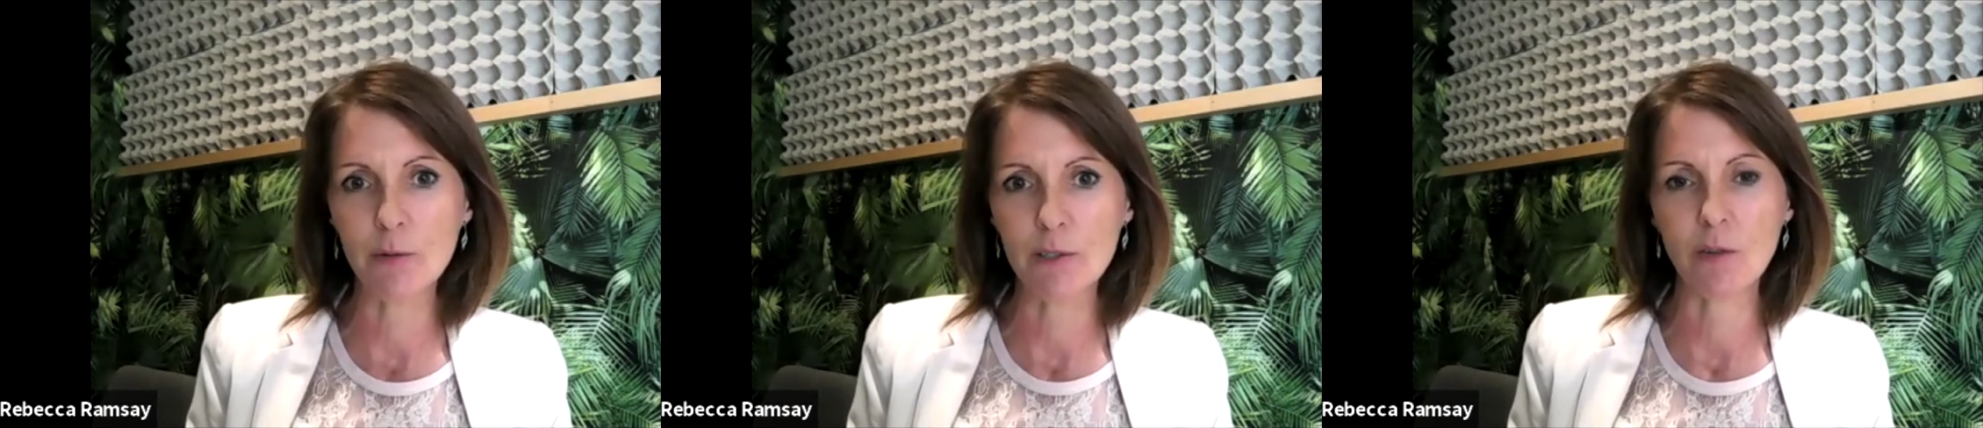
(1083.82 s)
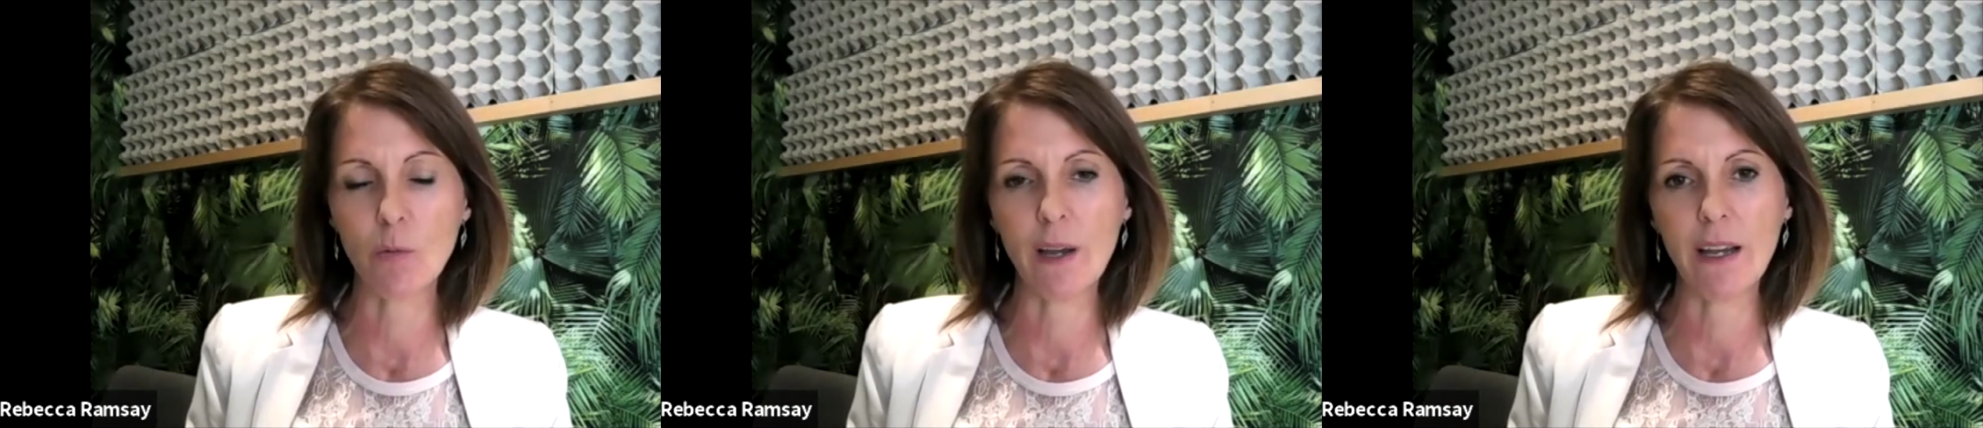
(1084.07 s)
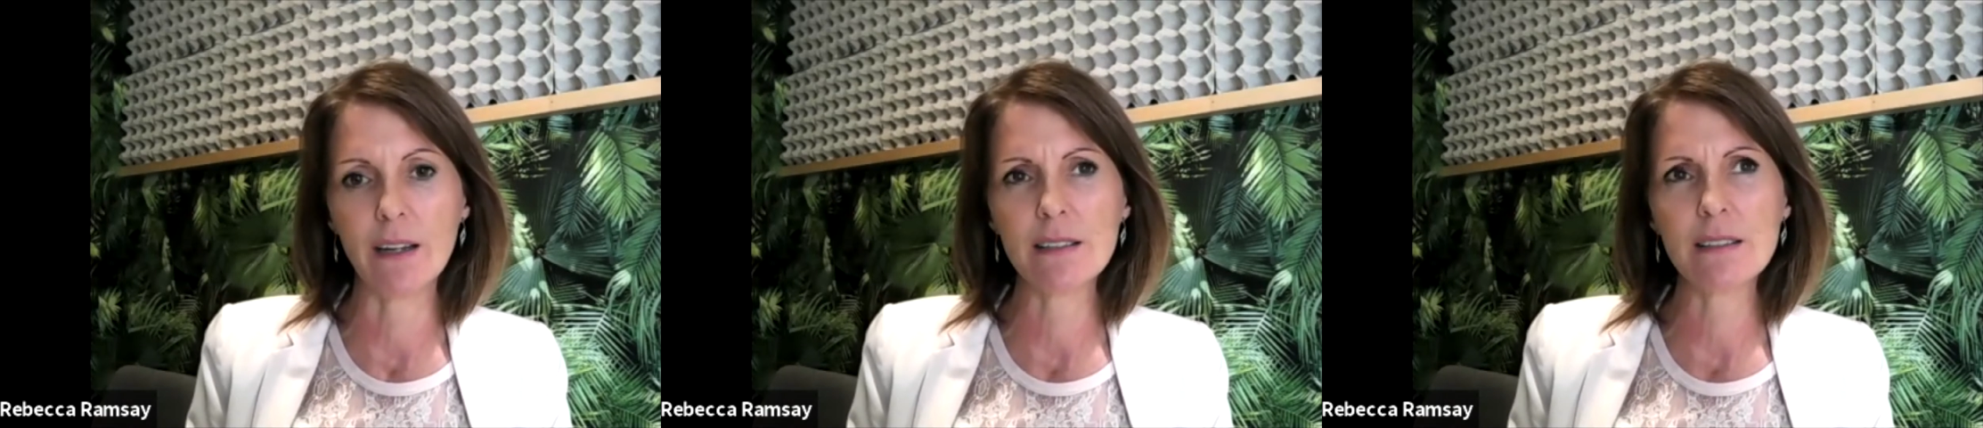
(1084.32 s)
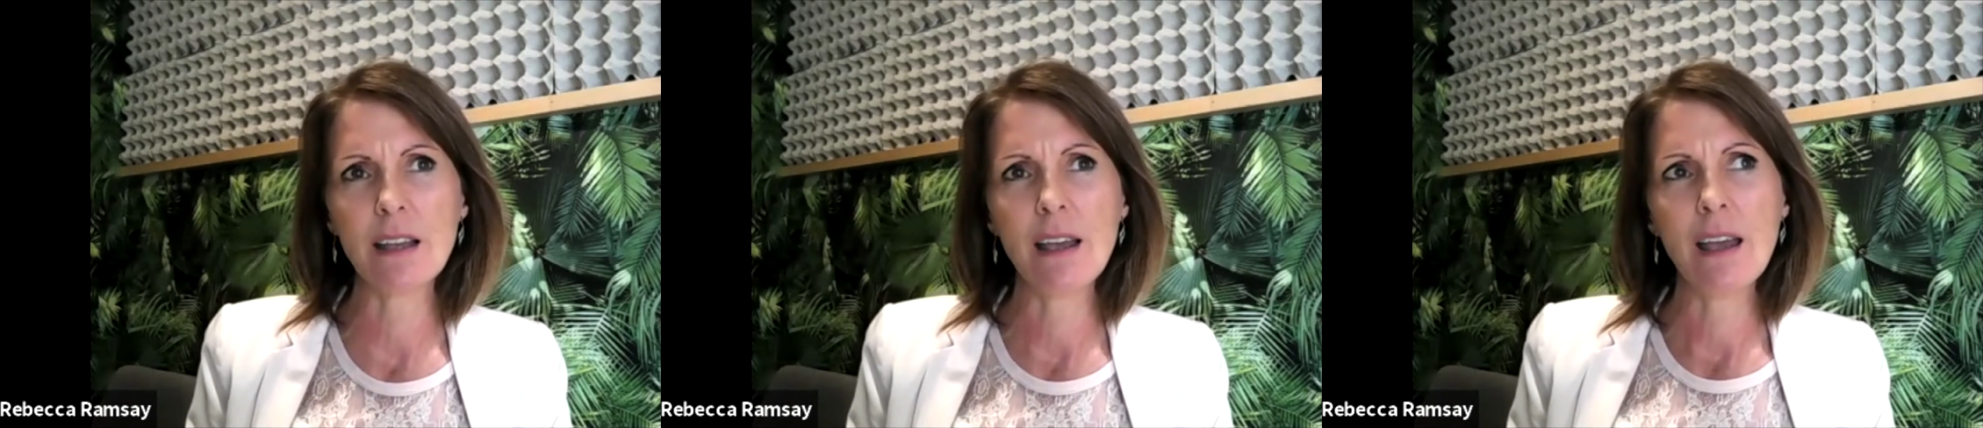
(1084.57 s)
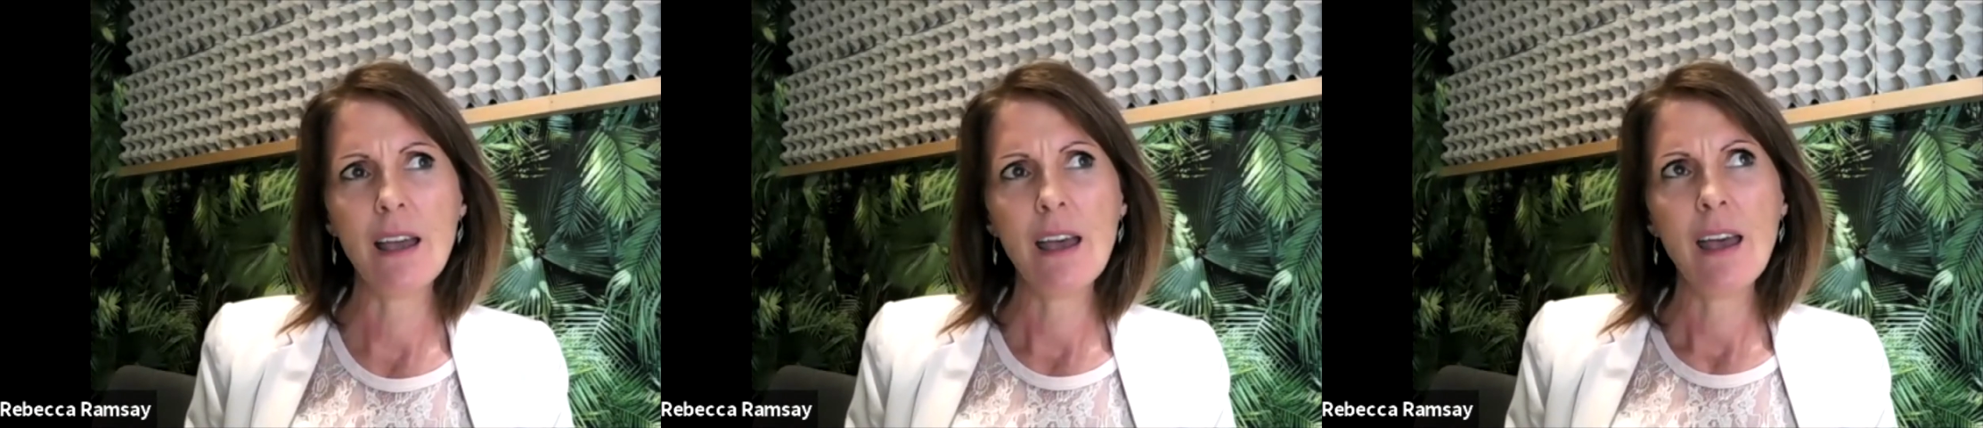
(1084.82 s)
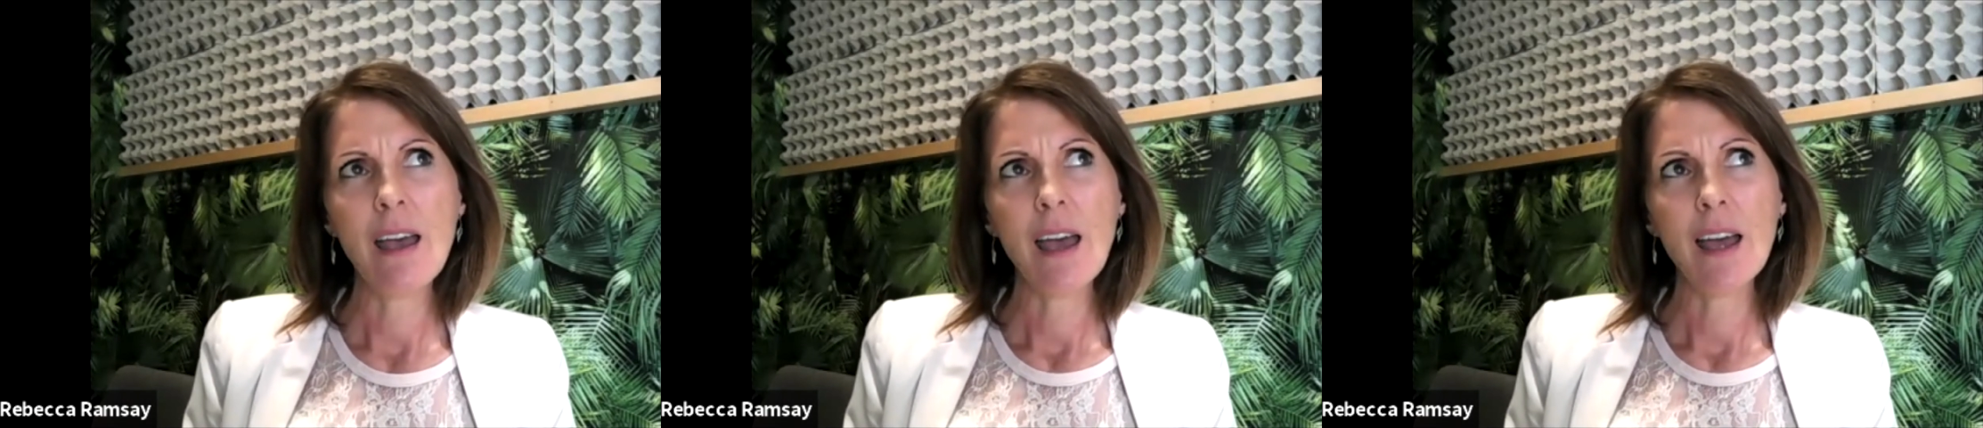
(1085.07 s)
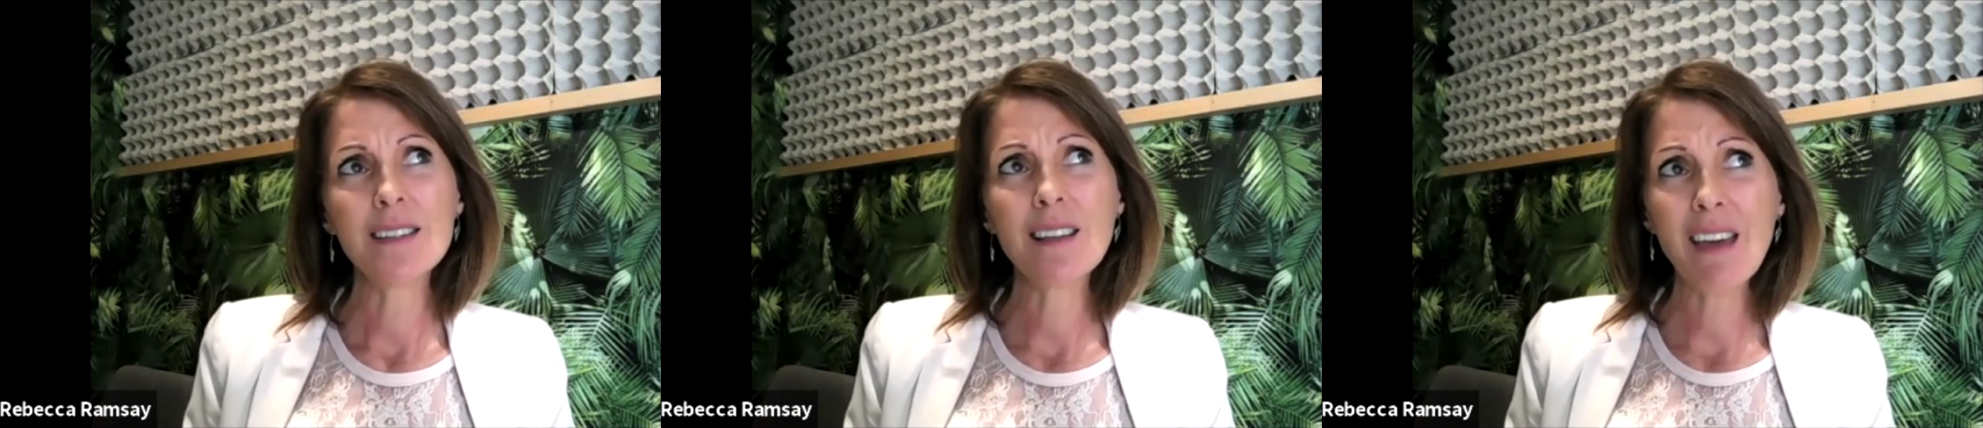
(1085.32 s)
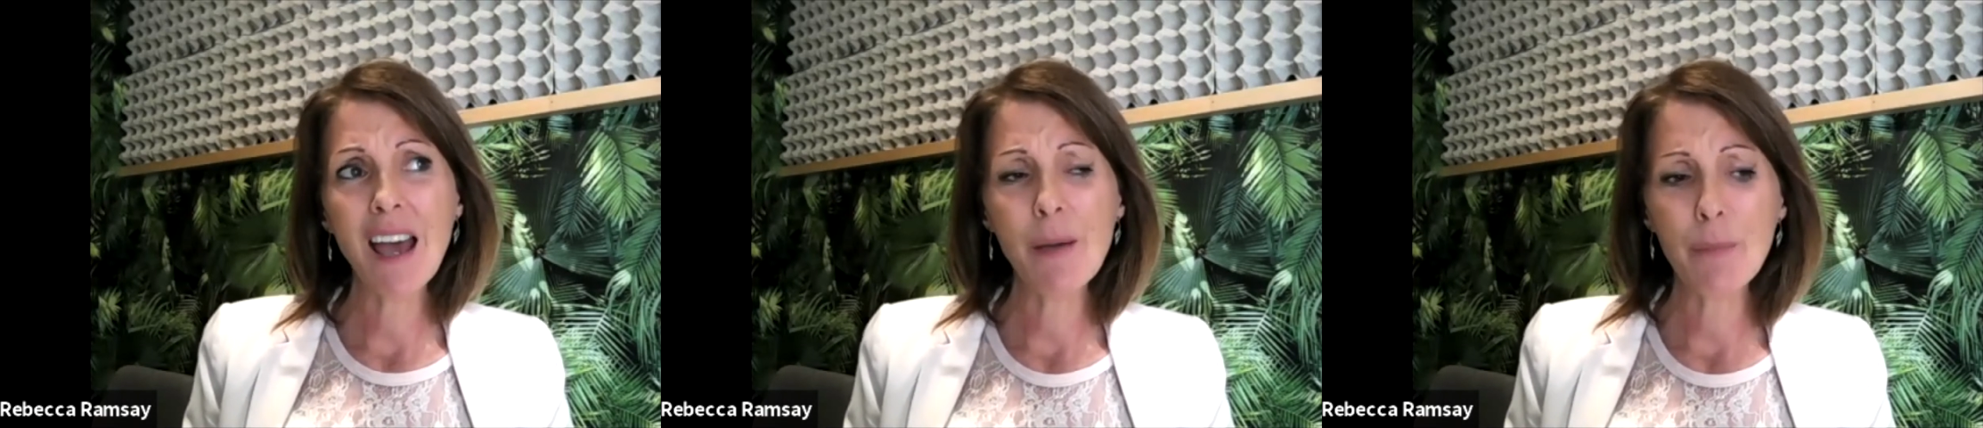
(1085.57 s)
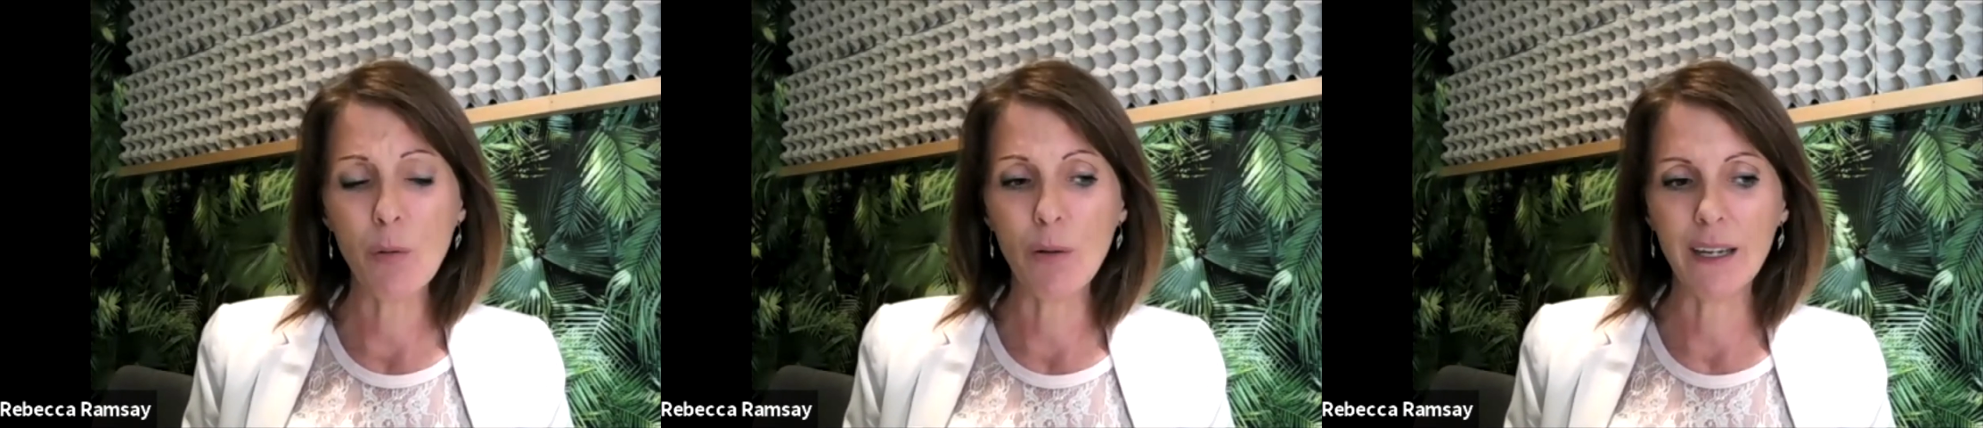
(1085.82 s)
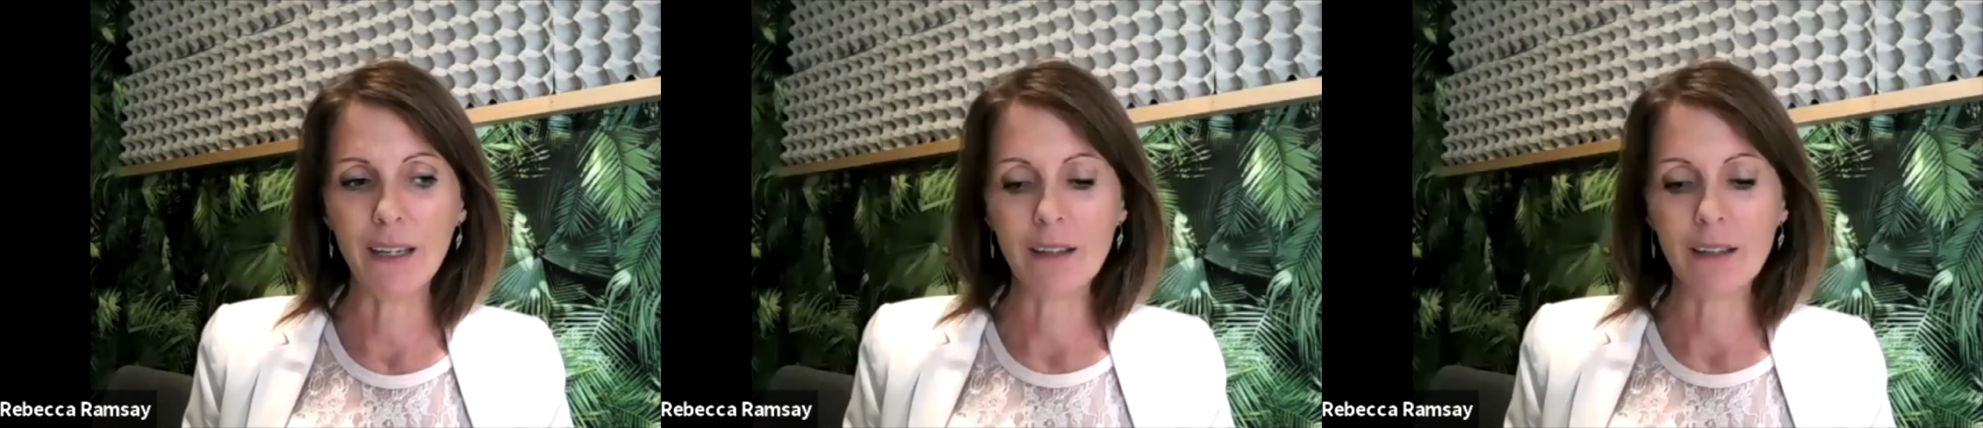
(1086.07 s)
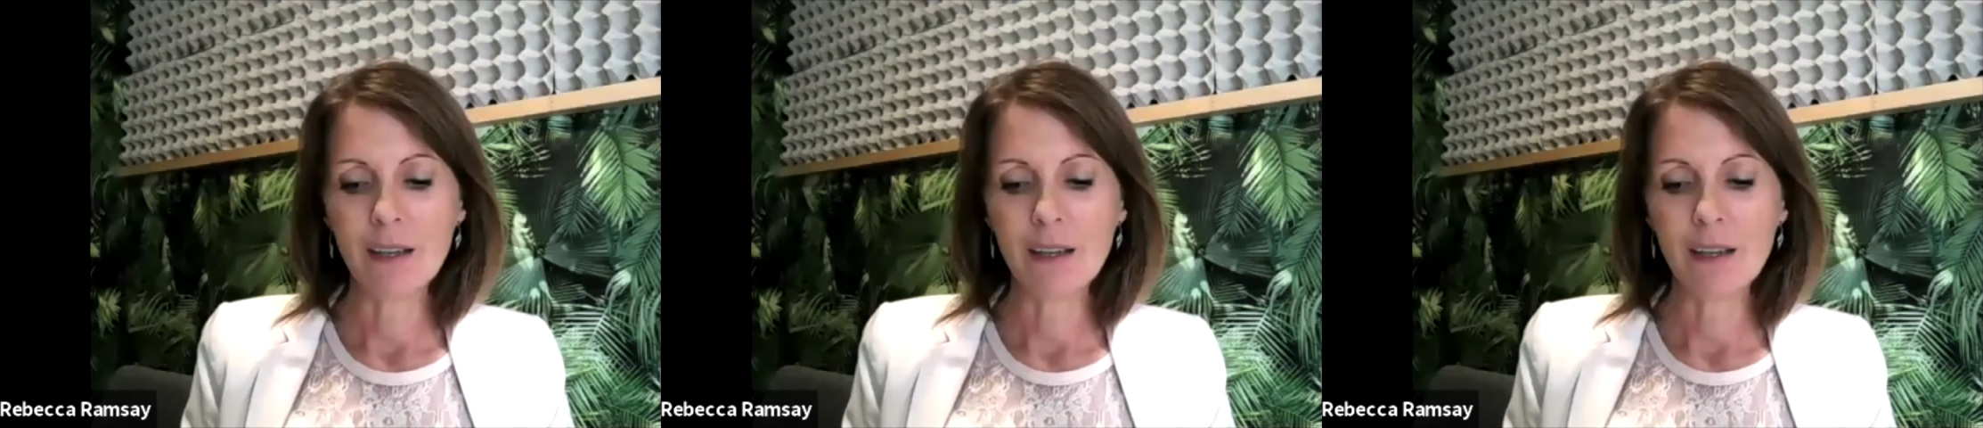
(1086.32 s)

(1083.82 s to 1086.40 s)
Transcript: of awareness. And to that point,